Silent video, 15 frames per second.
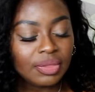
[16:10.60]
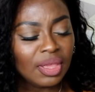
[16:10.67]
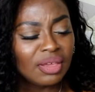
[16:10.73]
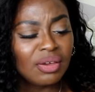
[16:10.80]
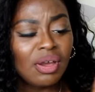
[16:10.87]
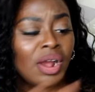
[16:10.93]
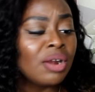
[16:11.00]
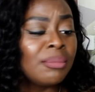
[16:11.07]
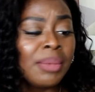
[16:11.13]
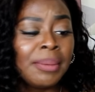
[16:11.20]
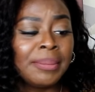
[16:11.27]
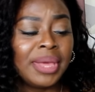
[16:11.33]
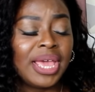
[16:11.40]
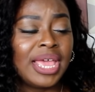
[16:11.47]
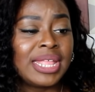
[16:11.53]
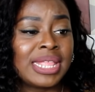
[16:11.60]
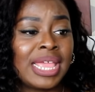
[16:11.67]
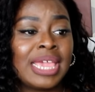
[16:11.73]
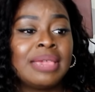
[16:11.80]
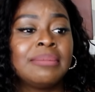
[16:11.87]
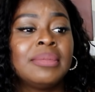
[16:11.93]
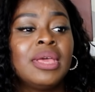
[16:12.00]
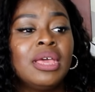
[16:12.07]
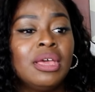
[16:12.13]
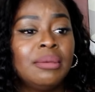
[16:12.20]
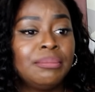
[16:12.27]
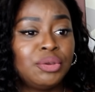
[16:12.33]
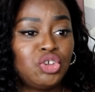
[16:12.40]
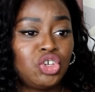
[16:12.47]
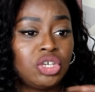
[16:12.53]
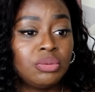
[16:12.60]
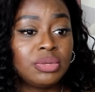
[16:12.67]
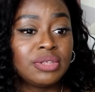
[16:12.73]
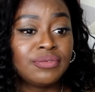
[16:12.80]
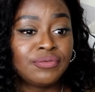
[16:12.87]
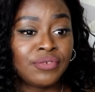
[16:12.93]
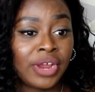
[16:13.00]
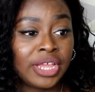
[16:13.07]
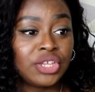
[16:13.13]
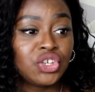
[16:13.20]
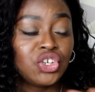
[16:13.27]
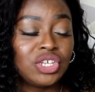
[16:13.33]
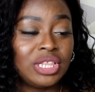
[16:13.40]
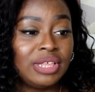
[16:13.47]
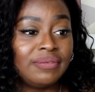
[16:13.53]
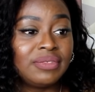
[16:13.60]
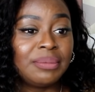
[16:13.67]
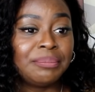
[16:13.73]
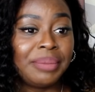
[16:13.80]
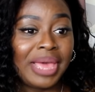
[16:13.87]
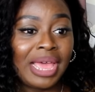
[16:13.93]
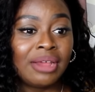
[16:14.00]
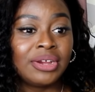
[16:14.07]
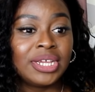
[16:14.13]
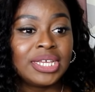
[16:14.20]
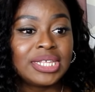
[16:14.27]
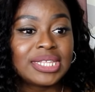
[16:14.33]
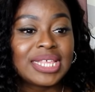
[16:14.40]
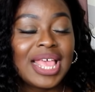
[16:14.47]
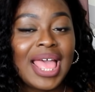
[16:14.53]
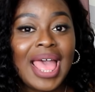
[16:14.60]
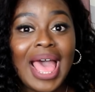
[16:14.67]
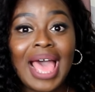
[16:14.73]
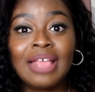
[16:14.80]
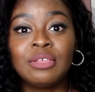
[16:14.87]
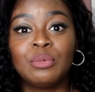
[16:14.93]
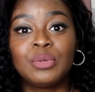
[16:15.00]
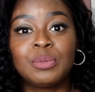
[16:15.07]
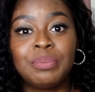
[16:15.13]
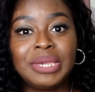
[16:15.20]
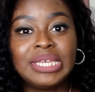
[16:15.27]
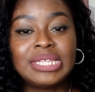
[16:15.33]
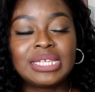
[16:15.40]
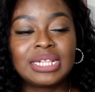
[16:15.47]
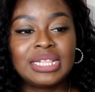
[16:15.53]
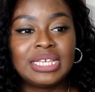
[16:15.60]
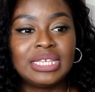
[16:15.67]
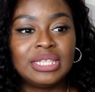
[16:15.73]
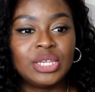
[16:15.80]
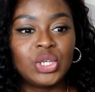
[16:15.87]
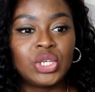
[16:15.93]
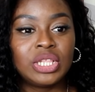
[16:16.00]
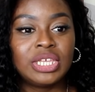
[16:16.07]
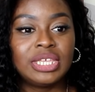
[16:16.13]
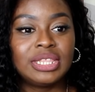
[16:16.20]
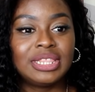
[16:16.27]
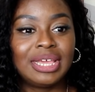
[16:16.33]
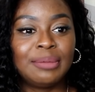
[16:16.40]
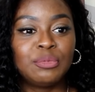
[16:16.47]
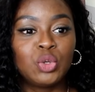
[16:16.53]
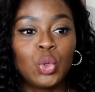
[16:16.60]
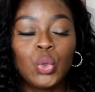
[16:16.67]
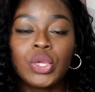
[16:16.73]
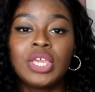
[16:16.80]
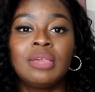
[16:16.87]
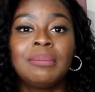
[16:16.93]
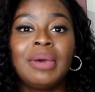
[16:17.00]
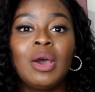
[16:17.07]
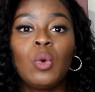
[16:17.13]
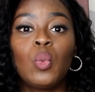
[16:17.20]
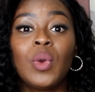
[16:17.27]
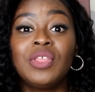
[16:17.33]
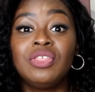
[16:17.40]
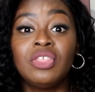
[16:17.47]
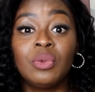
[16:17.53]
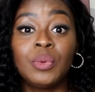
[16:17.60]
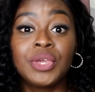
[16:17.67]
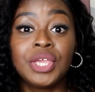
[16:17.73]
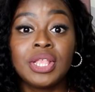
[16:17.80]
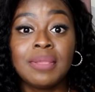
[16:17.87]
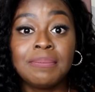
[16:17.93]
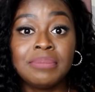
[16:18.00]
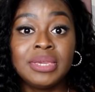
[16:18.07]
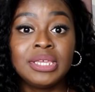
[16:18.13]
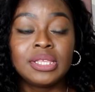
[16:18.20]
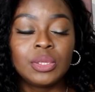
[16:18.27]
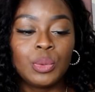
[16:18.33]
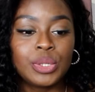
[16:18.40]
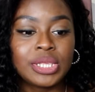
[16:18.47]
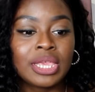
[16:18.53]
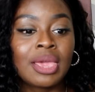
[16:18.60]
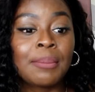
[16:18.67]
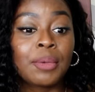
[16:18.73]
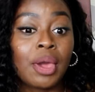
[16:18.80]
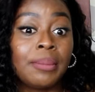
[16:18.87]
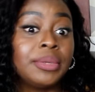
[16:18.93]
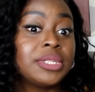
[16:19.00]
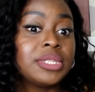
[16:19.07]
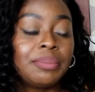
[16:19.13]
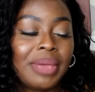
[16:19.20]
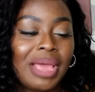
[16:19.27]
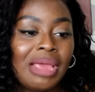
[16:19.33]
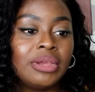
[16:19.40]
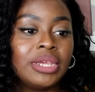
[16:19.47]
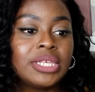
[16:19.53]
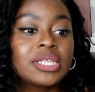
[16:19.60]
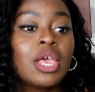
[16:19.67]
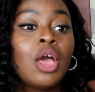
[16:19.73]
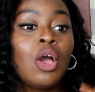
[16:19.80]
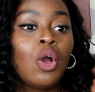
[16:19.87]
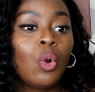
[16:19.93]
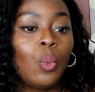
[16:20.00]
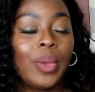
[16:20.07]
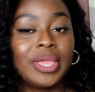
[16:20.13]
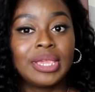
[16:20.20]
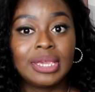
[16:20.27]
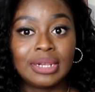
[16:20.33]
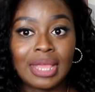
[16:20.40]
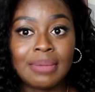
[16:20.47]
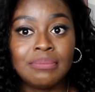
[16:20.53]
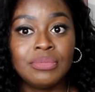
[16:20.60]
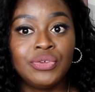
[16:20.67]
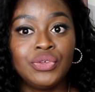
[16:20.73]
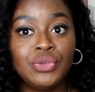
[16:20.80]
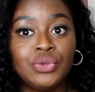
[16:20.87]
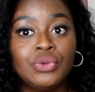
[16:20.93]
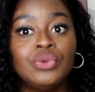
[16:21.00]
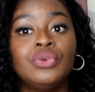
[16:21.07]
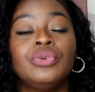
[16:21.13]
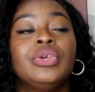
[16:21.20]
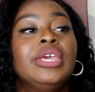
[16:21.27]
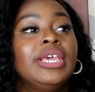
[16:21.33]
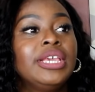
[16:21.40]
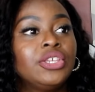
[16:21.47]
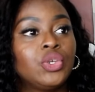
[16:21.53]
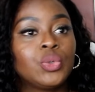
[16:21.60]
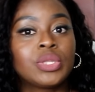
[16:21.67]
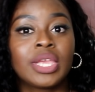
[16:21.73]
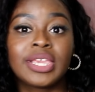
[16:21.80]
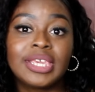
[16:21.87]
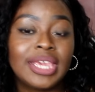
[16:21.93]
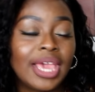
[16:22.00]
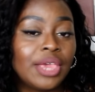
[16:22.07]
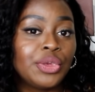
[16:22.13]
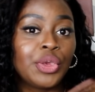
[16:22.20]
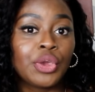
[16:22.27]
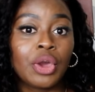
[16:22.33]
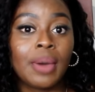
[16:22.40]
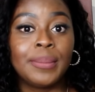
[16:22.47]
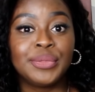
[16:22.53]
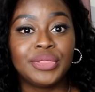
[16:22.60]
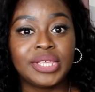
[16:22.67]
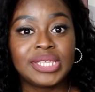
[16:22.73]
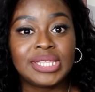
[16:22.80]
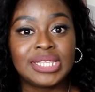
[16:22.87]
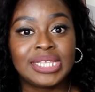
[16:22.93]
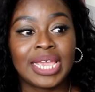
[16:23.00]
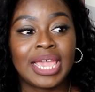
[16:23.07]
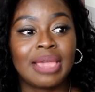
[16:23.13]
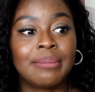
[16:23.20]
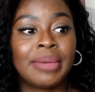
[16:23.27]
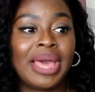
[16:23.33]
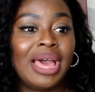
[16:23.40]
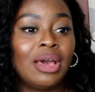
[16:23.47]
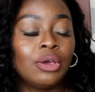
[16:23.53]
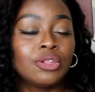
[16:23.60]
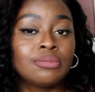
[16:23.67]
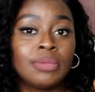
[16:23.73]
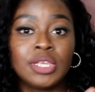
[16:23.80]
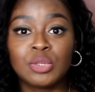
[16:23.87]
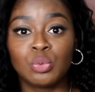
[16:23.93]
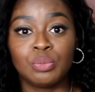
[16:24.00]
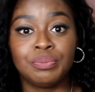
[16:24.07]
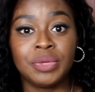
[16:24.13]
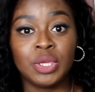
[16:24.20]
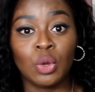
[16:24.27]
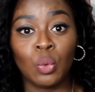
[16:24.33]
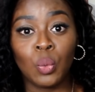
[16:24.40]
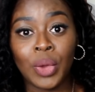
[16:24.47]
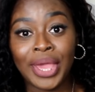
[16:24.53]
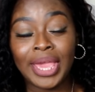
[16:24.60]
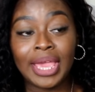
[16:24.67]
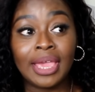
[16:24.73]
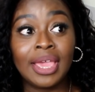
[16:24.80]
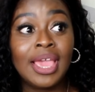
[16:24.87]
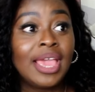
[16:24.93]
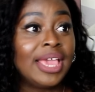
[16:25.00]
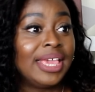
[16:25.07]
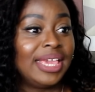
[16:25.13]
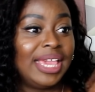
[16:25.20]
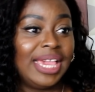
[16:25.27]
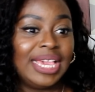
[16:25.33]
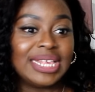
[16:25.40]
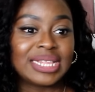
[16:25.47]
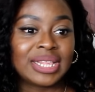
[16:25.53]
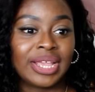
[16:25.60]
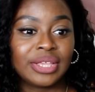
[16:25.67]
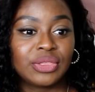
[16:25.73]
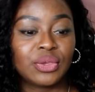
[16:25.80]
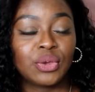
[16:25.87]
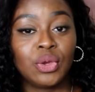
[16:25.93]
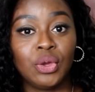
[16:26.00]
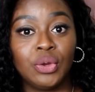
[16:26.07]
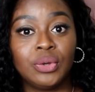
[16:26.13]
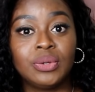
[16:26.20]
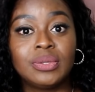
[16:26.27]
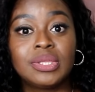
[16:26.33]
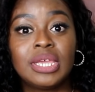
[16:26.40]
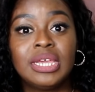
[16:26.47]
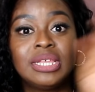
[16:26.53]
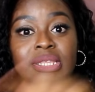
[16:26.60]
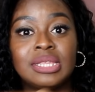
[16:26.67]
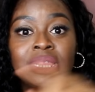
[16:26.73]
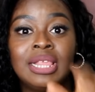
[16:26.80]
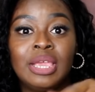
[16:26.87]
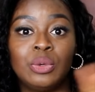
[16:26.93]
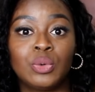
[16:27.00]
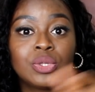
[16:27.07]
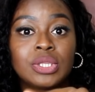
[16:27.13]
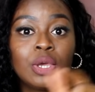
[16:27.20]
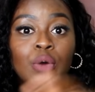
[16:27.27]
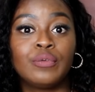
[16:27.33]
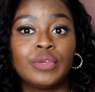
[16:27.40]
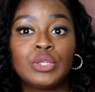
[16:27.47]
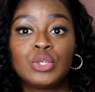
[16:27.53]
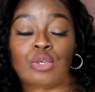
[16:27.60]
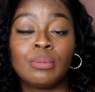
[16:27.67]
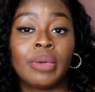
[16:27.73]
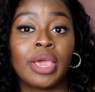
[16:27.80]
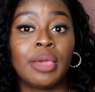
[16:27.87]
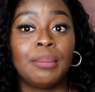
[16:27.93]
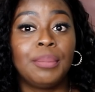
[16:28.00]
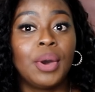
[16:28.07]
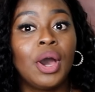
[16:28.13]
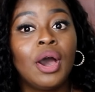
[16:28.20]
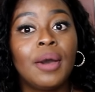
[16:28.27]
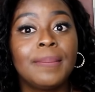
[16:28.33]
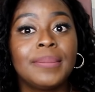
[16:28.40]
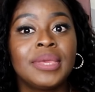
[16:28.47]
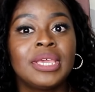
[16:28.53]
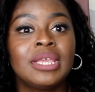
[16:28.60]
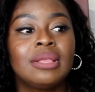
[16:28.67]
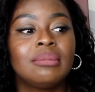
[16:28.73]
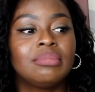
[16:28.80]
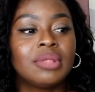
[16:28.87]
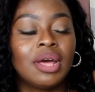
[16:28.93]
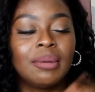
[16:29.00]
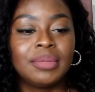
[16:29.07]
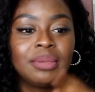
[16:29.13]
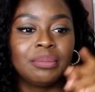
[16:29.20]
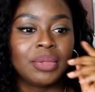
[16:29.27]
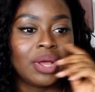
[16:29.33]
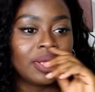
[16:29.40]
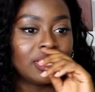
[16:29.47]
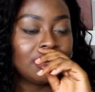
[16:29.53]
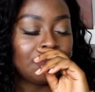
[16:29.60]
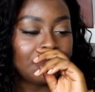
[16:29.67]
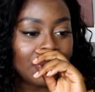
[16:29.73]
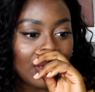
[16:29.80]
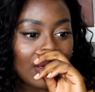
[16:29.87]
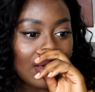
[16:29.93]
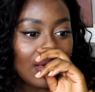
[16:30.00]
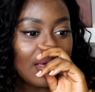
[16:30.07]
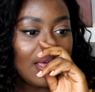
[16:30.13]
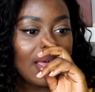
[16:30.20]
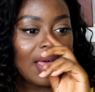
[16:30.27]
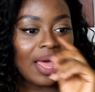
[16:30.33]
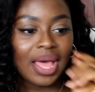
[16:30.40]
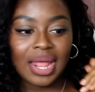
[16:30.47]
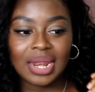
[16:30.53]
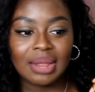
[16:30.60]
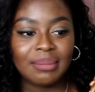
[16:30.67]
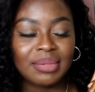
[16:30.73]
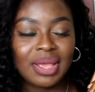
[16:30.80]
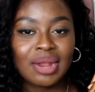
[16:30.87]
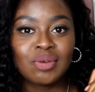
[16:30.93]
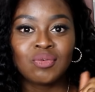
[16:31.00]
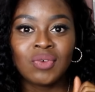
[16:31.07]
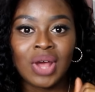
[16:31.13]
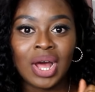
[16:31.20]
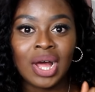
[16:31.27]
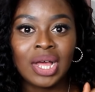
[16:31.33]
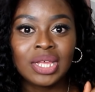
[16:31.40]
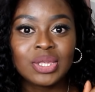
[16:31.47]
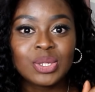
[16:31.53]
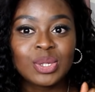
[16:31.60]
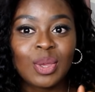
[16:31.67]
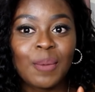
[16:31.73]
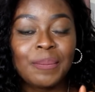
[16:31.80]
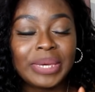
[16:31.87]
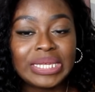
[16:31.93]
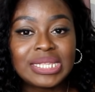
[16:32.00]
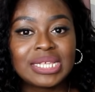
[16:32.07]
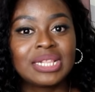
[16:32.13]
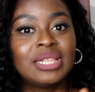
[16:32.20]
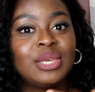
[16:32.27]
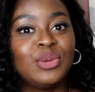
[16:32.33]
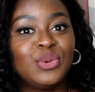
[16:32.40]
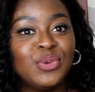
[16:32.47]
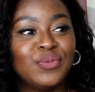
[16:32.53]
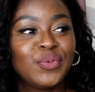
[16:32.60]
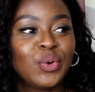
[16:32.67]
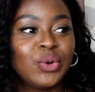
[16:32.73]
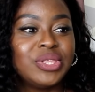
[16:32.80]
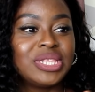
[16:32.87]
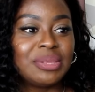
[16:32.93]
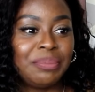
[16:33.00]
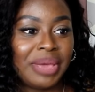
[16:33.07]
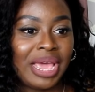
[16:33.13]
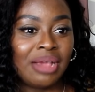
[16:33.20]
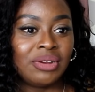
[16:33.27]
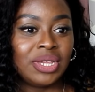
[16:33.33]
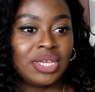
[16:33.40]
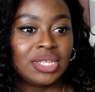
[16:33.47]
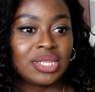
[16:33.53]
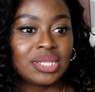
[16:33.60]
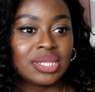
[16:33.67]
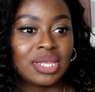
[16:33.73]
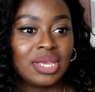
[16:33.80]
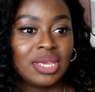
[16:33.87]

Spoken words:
can't remember her name, but she was French, she lived in Paris, and it was basically initially them talking about when they were going to meet. He was saying, I'm coming to Paris, when can I meet you? She was like, yeah, you can come on this date, my housemates will be away, here's like the code to let yourself into my apartment, blah blah blah blah blah. And I'm like, rah, so basically you've gone to Paris